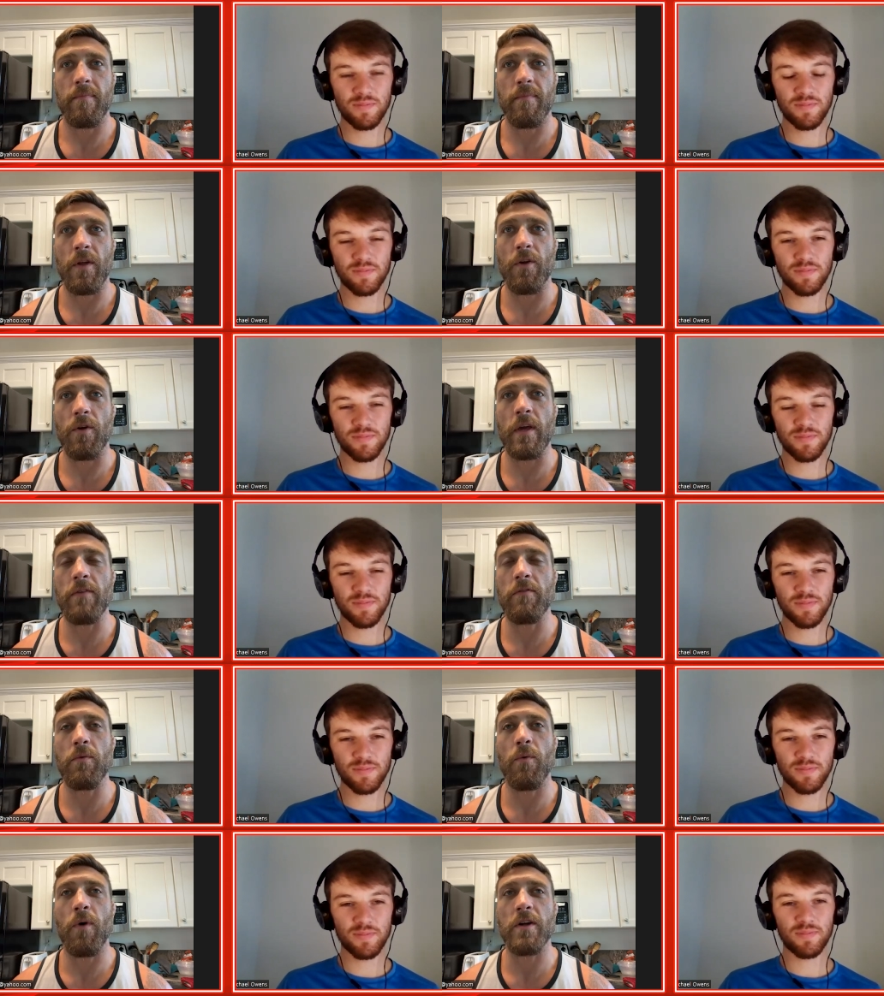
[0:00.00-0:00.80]
Speaker 1: you know
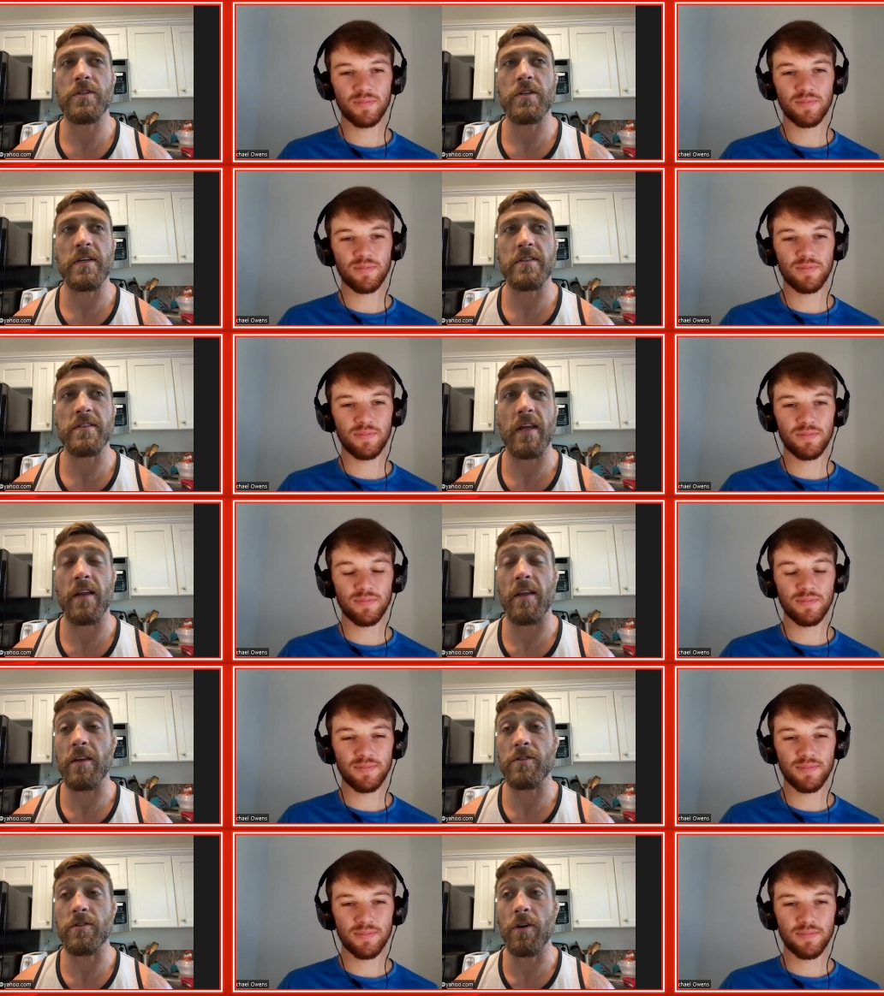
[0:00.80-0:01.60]
even watching his
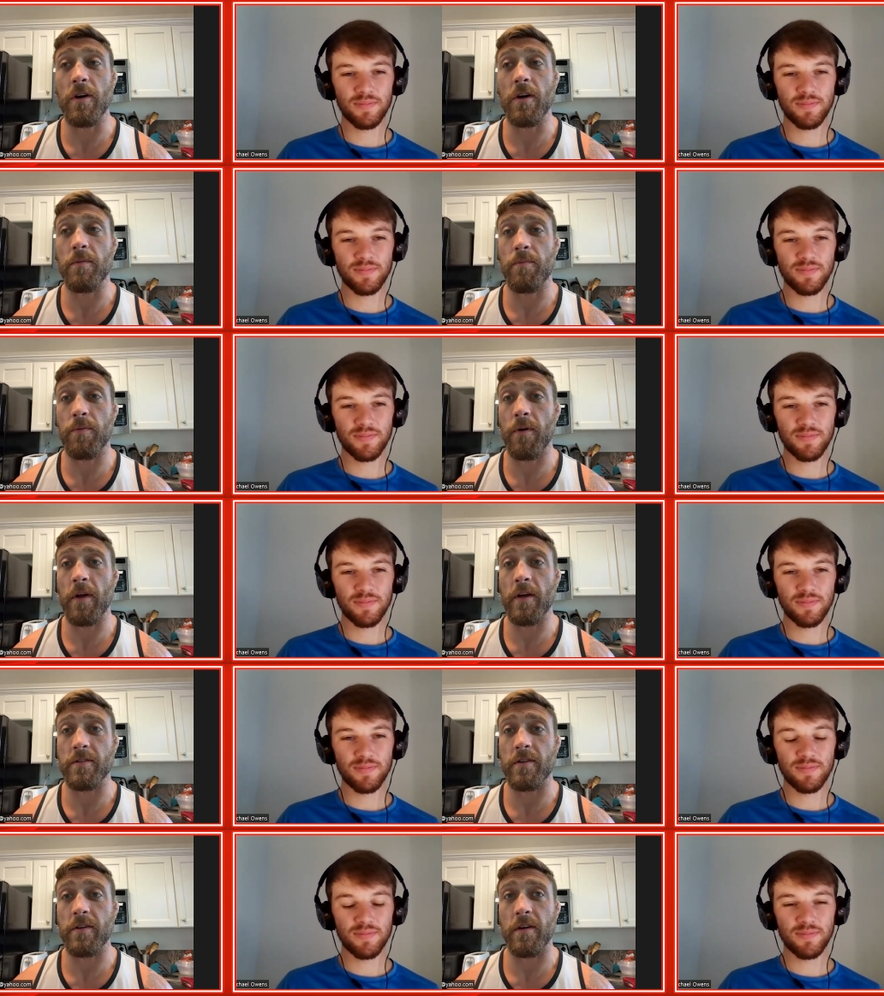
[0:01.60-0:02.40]
stand he's good
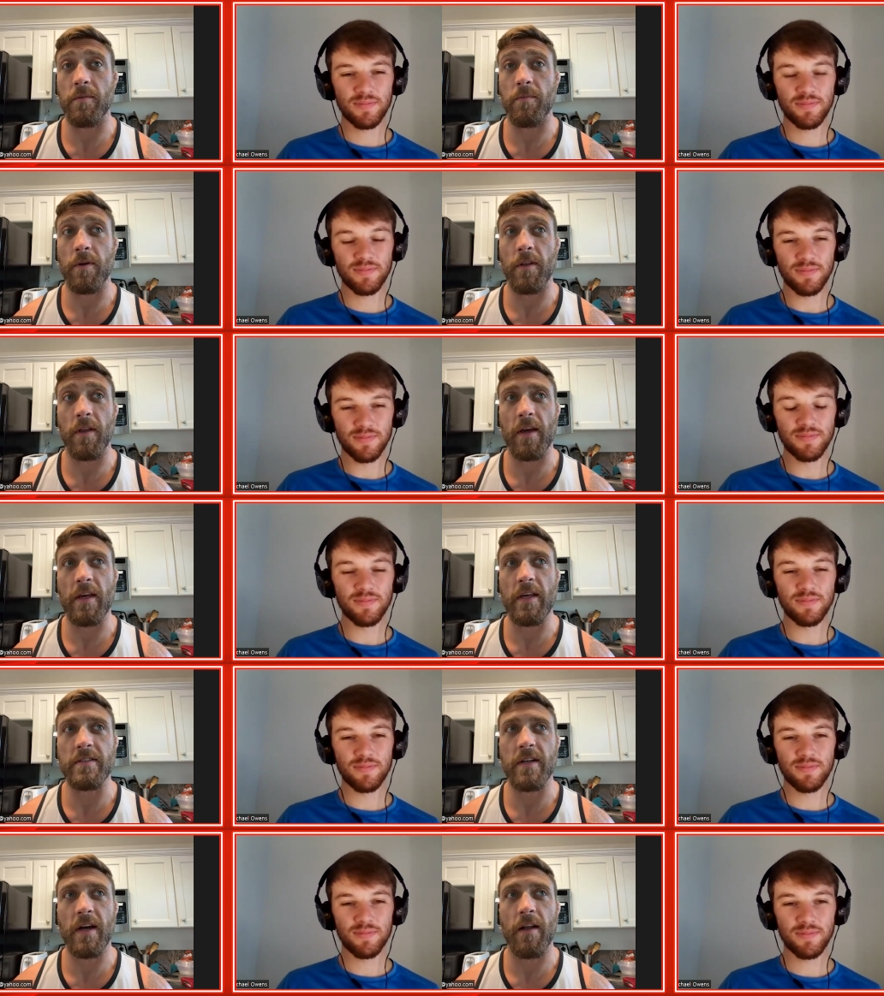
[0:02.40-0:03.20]
Frey is good but
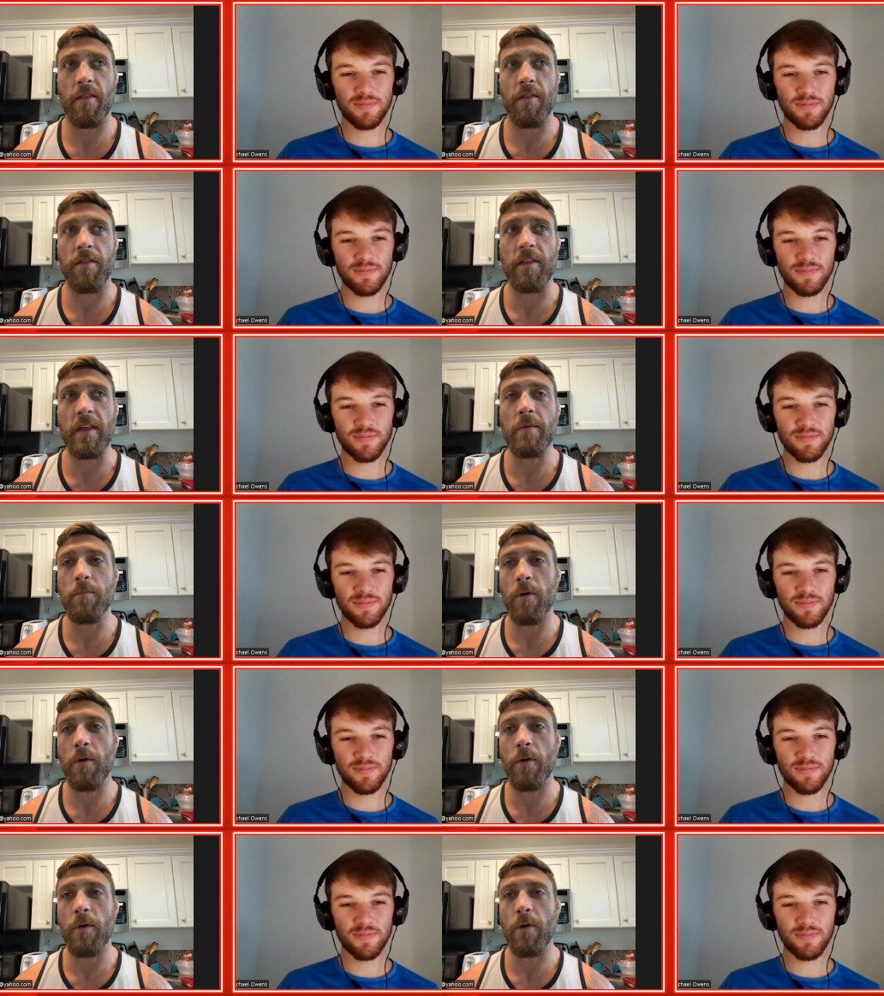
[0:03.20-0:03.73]
like he's not the